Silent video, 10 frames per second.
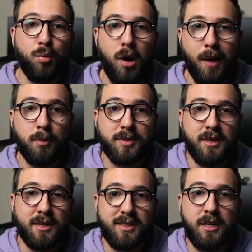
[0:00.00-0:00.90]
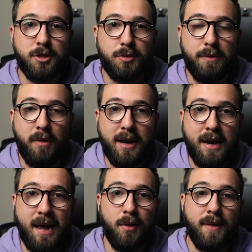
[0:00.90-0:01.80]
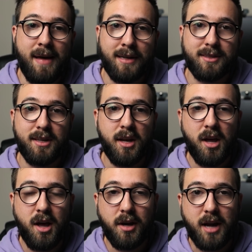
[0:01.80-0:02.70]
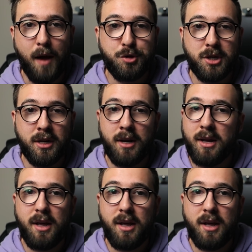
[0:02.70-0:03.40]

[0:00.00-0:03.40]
problems in this industry right now, and that's adoption,